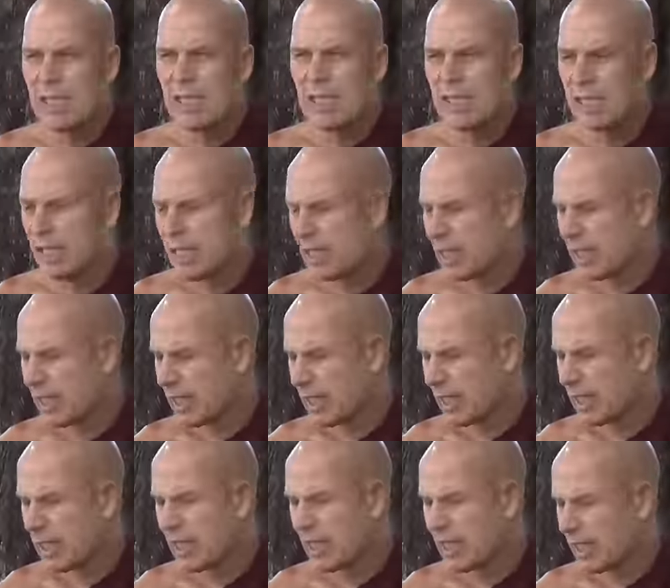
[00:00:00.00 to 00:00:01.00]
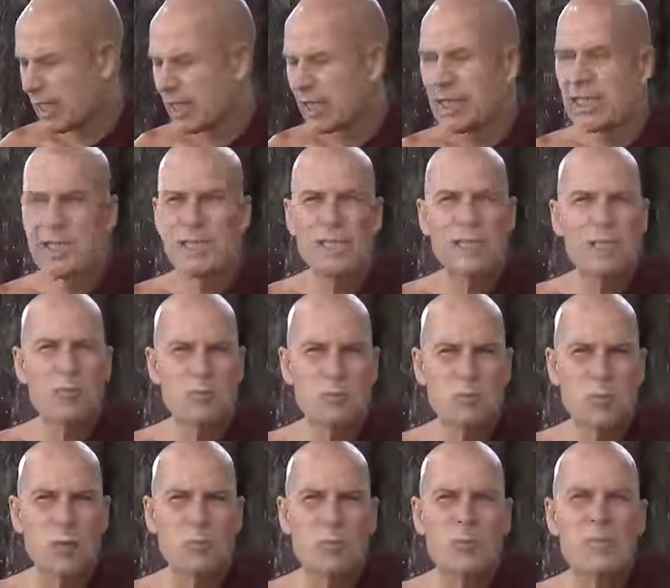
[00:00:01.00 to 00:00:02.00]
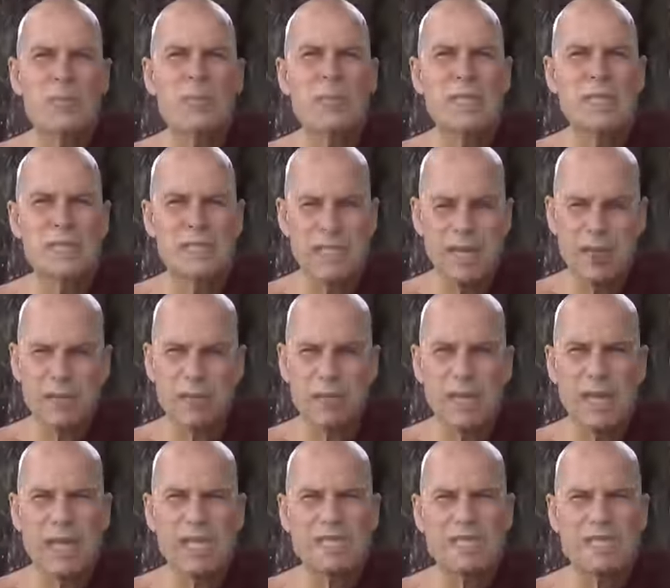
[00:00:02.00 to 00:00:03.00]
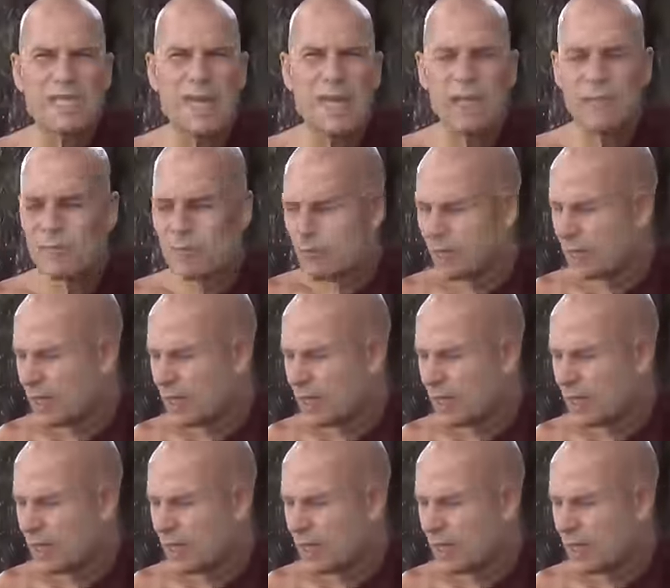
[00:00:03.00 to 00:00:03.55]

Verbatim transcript: Uh, there was a problem with the sound last time.